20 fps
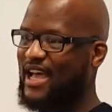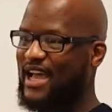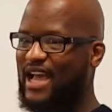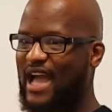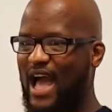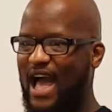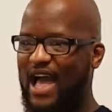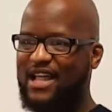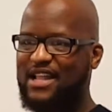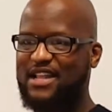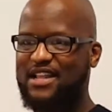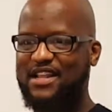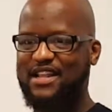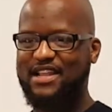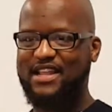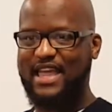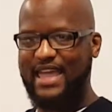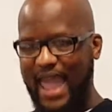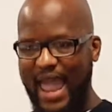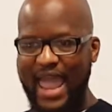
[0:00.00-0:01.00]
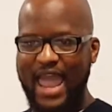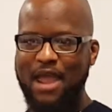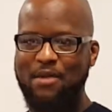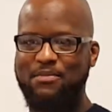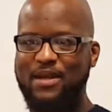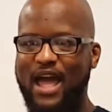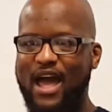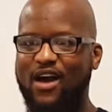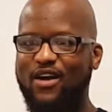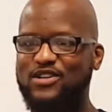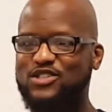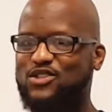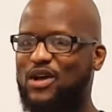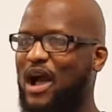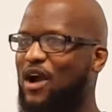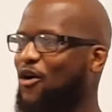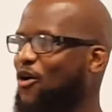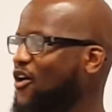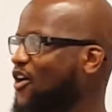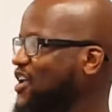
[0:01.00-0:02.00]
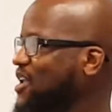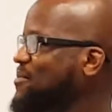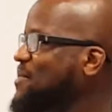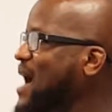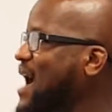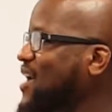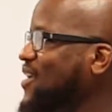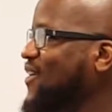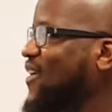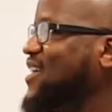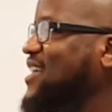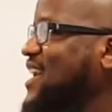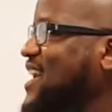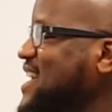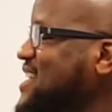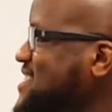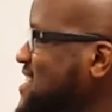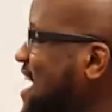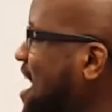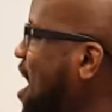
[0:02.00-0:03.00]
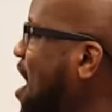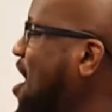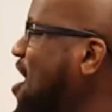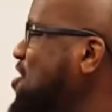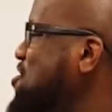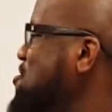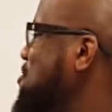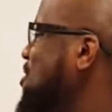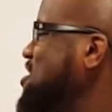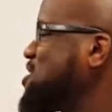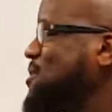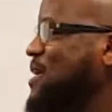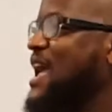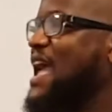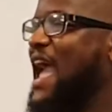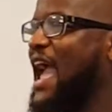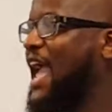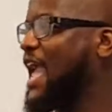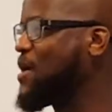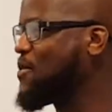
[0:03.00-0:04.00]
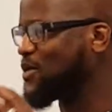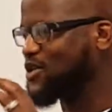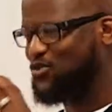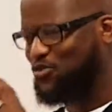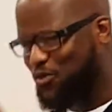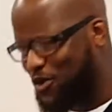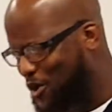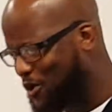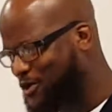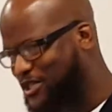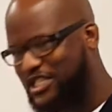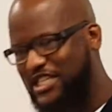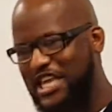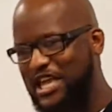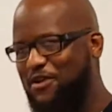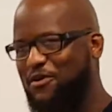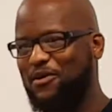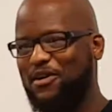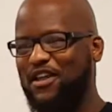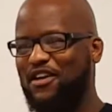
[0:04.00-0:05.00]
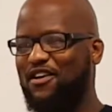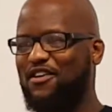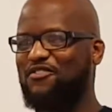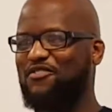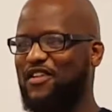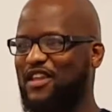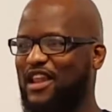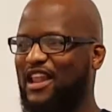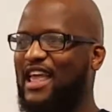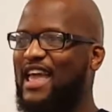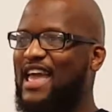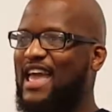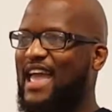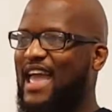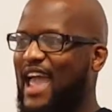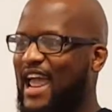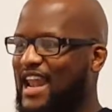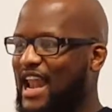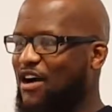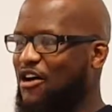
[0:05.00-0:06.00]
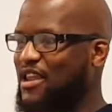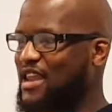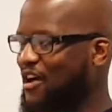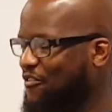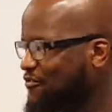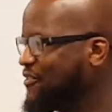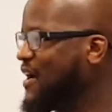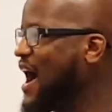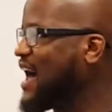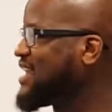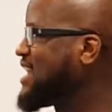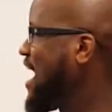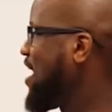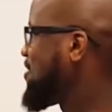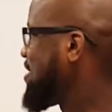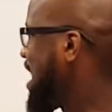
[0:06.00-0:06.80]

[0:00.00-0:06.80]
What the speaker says: got the game now. So I called him out on it. He was like, oh, he wasn't. And he was real secretive. And I found out